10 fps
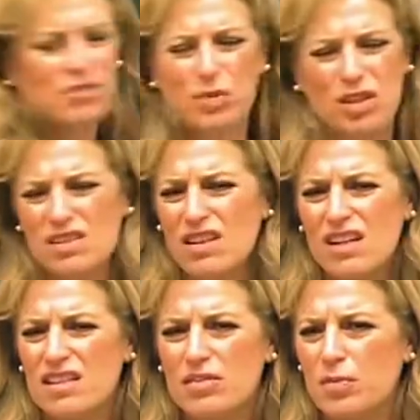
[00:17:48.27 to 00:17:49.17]
of books
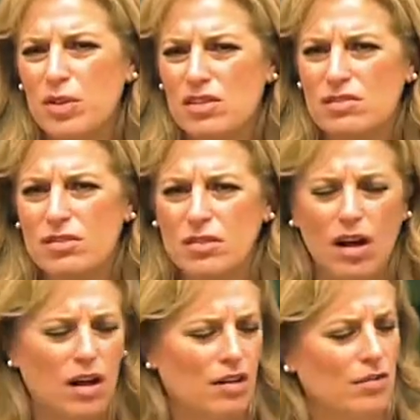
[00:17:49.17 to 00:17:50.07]

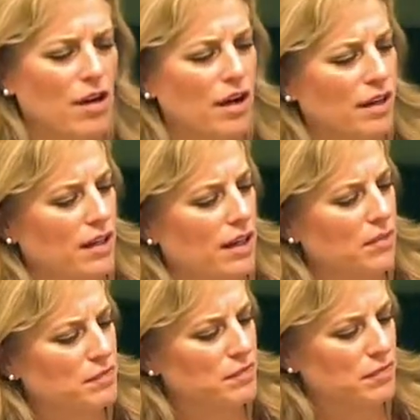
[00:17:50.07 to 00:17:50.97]
on erotica.
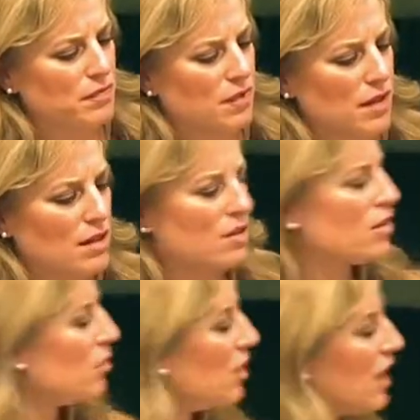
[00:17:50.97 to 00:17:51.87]

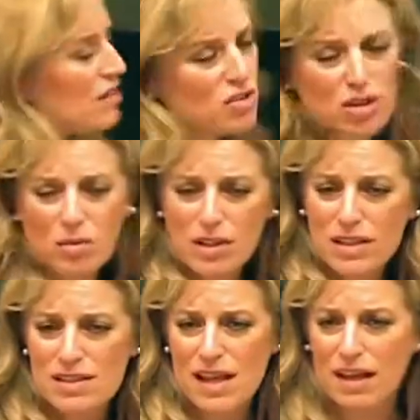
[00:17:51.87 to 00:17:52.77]
So it's normal,
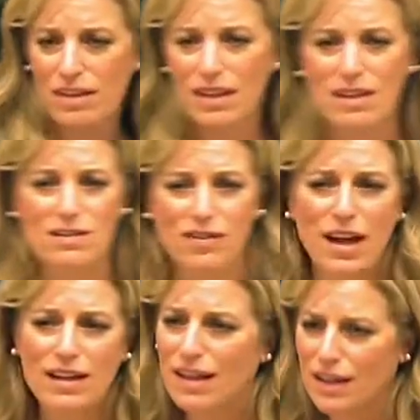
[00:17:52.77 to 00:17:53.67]
it's healthy, it's
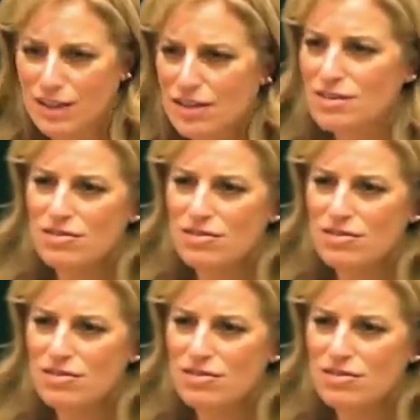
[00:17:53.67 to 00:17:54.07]
fun, and